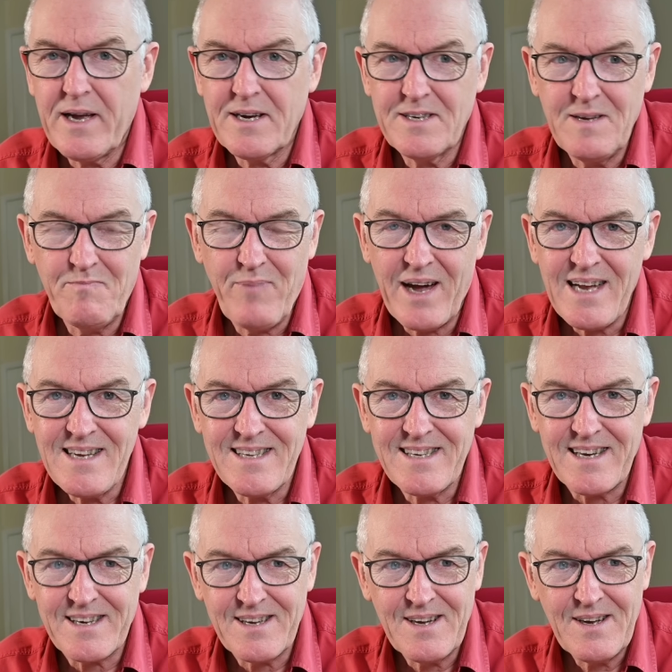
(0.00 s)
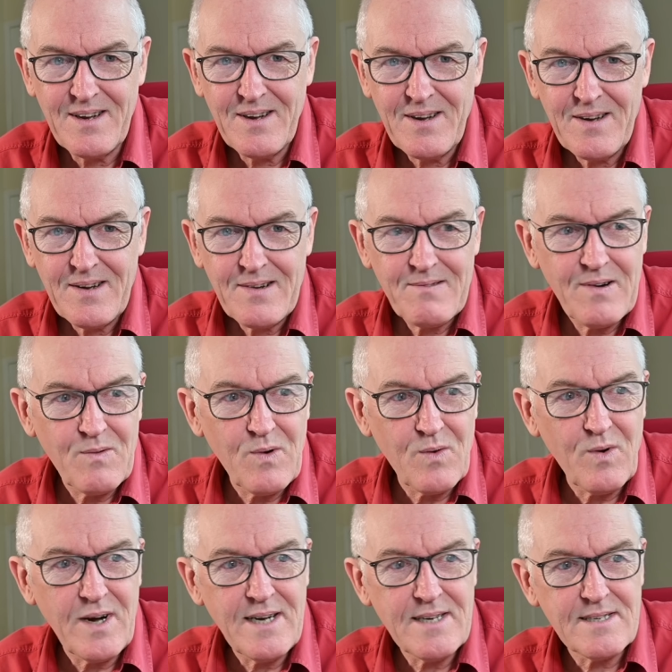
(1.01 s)
being debated?
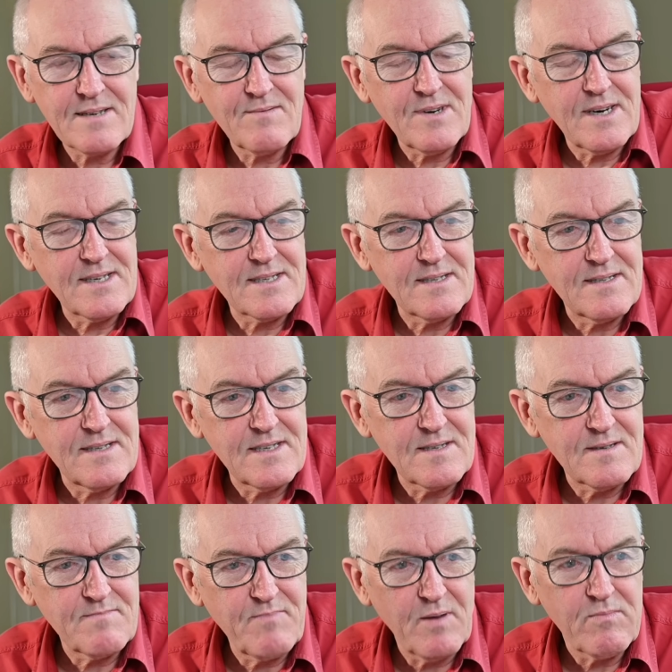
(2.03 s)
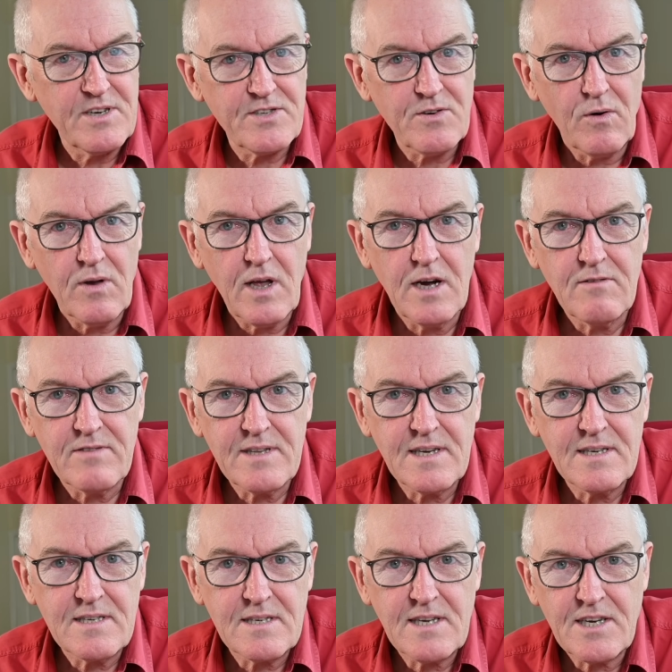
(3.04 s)
Why isn't why isn't this published all over
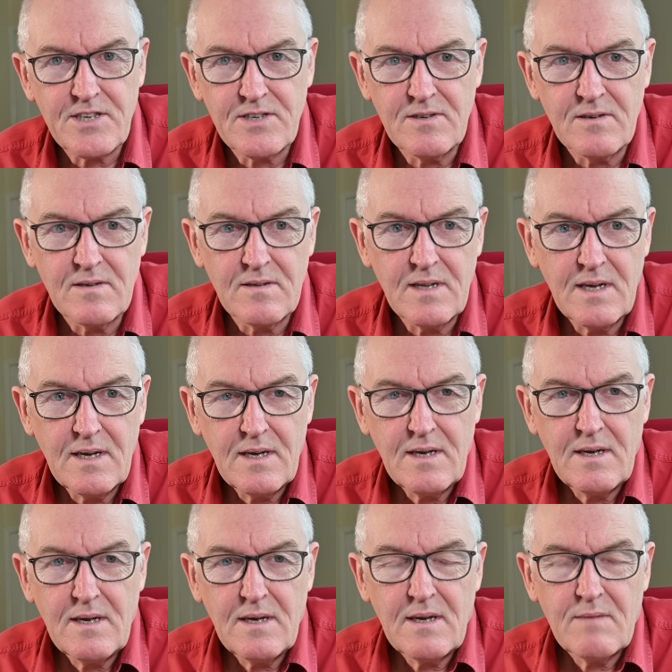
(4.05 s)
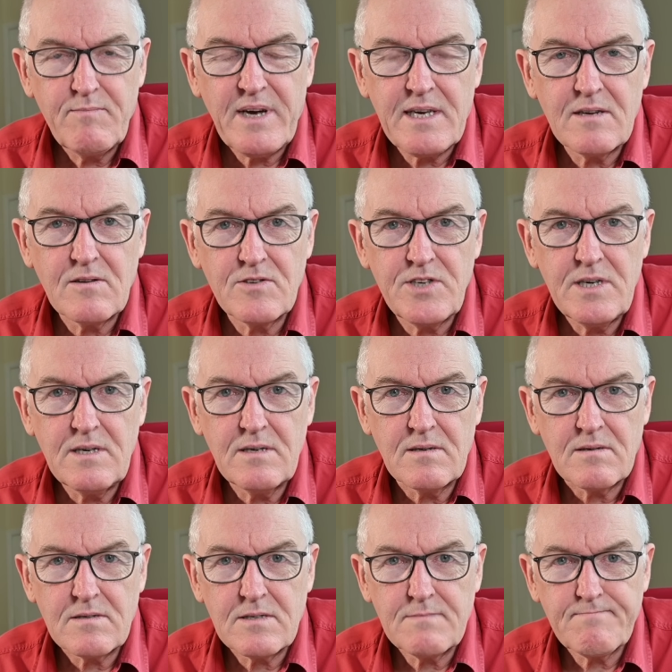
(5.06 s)
the international medical
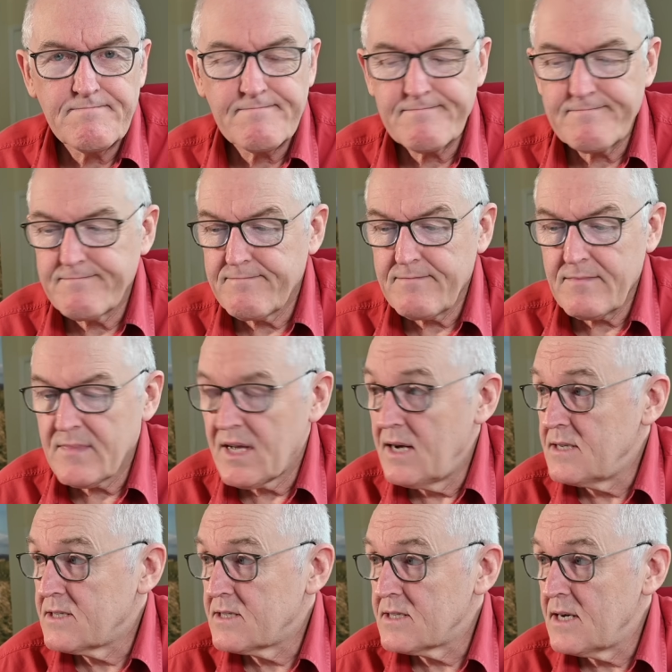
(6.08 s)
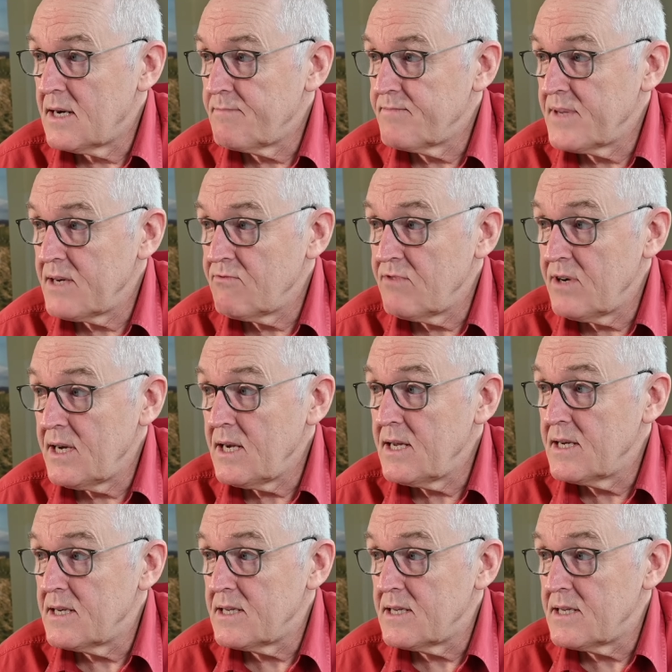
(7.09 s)
journals? It's um, it really